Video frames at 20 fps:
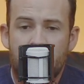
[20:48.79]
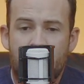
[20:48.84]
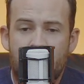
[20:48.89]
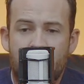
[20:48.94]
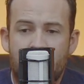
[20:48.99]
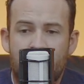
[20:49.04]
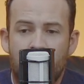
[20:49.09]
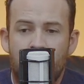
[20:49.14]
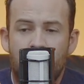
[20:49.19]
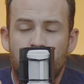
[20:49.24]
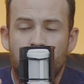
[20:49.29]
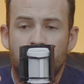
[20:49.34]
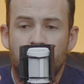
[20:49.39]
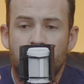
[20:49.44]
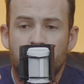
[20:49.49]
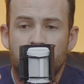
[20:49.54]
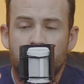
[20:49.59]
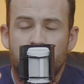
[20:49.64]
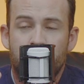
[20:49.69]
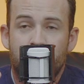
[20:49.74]
how
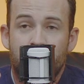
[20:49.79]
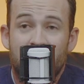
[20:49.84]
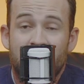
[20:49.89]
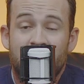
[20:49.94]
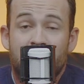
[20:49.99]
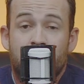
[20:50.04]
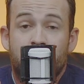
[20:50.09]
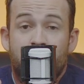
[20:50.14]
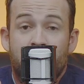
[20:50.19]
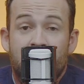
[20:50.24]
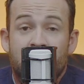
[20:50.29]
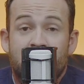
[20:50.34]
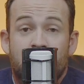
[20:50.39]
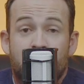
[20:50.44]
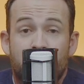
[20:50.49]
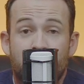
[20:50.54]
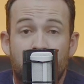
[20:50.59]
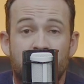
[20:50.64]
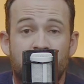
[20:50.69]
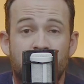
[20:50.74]

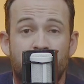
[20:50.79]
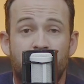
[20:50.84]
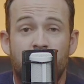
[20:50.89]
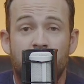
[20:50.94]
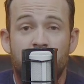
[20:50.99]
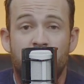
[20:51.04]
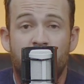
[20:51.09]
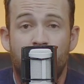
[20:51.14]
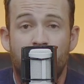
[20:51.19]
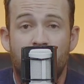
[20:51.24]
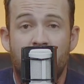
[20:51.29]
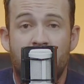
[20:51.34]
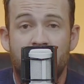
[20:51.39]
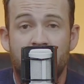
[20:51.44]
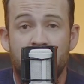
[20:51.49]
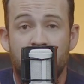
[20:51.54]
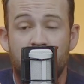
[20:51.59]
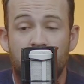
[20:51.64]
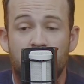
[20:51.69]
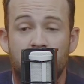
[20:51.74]
basic principles of
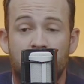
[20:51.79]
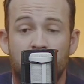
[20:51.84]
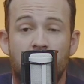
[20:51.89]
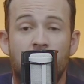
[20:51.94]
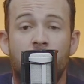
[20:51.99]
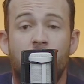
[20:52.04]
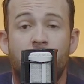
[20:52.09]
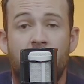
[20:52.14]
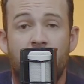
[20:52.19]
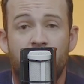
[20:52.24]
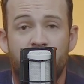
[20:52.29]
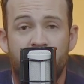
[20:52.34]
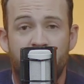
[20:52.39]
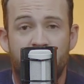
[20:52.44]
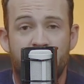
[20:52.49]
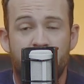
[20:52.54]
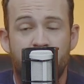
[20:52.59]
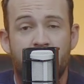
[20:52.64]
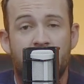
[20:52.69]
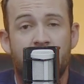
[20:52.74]
practice. You'll learn about
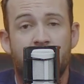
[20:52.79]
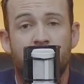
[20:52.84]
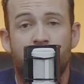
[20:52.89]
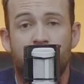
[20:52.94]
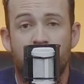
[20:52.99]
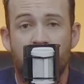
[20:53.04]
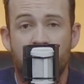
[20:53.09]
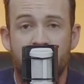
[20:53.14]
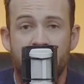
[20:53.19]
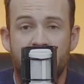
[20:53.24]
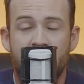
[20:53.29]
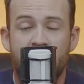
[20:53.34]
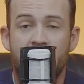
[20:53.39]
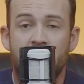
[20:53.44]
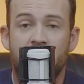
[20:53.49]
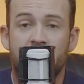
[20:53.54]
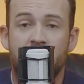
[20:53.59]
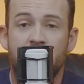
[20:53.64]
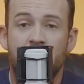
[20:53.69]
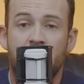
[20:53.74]
feedback, training
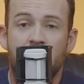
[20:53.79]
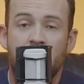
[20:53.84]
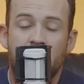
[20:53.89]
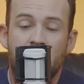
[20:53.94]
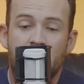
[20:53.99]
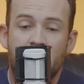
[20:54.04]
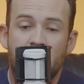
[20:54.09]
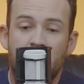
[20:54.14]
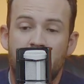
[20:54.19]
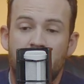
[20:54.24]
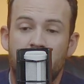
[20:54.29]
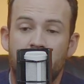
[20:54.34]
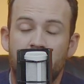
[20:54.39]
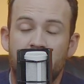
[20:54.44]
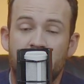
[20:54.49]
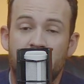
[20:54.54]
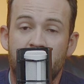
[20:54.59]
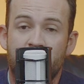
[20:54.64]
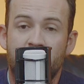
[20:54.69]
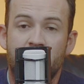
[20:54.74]
aids,
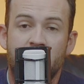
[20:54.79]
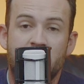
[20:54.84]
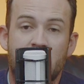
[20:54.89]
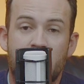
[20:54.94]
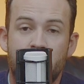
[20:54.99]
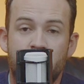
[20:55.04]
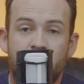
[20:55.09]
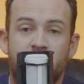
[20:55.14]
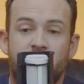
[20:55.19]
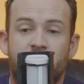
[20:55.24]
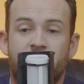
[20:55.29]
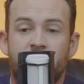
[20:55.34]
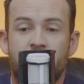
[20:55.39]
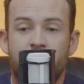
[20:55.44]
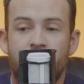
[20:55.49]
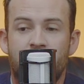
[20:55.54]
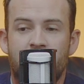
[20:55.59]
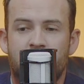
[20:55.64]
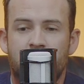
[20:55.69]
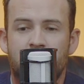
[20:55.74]
the different types of
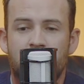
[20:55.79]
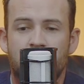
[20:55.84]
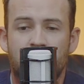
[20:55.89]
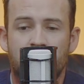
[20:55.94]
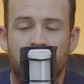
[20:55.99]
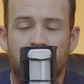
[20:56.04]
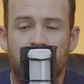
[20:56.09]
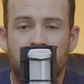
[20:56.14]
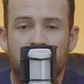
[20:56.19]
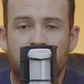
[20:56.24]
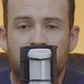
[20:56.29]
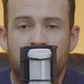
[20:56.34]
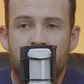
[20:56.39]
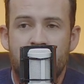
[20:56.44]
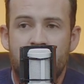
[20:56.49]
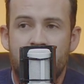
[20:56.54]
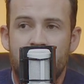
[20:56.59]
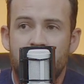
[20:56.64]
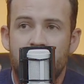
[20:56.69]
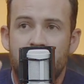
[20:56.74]
feedback. You'll learn
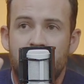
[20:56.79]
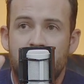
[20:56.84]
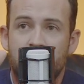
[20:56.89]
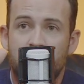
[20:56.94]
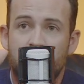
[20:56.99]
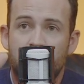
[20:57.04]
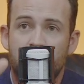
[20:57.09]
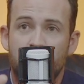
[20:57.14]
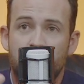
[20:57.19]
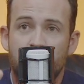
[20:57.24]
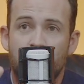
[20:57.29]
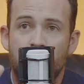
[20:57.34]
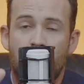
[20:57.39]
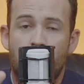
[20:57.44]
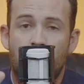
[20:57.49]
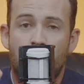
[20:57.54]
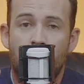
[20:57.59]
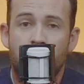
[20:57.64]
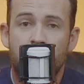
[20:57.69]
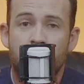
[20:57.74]
in such an
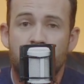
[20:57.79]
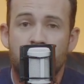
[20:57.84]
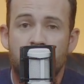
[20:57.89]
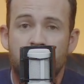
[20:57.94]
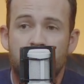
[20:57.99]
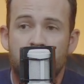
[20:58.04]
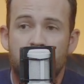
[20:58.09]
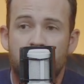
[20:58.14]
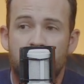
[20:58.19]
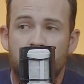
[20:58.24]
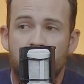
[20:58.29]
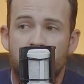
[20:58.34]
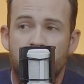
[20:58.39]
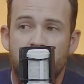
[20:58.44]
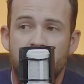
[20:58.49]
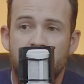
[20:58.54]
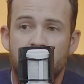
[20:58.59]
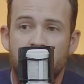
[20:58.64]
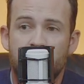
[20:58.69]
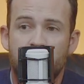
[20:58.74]
order
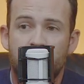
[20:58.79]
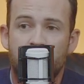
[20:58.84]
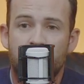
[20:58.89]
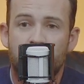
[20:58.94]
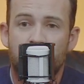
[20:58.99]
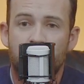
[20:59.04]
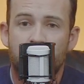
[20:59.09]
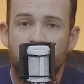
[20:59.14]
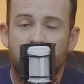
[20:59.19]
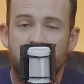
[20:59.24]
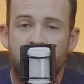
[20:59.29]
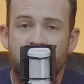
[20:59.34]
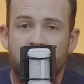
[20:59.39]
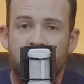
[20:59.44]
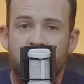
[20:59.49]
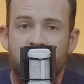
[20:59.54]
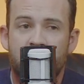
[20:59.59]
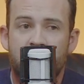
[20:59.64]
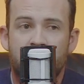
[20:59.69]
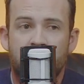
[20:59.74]
that is
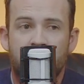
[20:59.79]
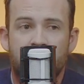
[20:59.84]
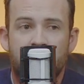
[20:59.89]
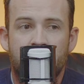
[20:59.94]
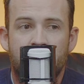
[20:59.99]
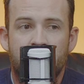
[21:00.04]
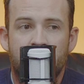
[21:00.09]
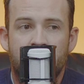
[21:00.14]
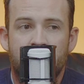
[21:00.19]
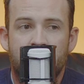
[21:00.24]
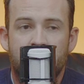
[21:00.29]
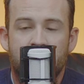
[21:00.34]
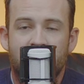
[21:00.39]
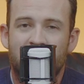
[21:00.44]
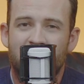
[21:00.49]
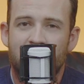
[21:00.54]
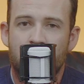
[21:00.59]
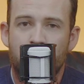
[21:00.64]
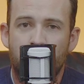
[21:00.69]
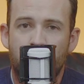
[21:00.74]
really
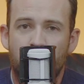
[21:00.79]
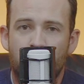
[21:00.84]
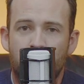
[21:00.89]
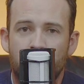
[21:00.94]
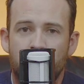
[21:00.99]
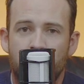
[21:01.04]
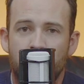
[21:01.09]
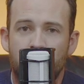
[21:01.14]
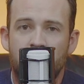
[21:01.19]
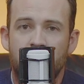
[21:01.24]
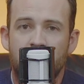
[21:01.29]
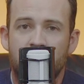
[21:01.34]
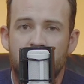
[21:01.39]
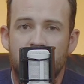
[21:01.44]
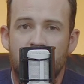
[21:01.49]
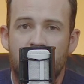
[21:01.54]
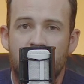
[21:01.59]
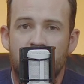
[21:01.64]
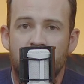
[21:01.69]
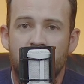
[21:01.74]
simple to
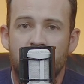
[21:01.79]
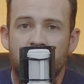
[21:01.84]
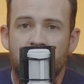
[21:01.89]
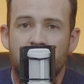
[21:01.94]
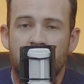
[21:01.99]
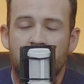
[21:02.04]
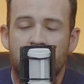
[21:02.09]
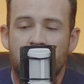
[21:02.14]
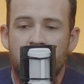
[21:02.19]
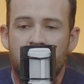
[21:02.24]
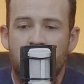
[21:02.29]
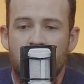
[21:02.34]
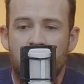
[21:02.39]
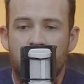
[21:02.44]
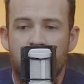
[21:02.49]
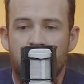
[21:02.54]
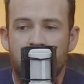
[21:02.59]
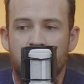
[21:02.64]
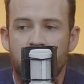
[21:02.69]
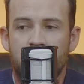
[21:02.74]
understand,
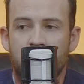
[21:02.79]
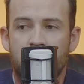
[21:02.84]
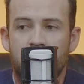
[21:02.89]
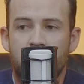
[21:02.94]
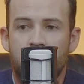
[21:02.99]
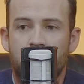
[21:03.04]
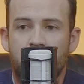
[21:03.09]
and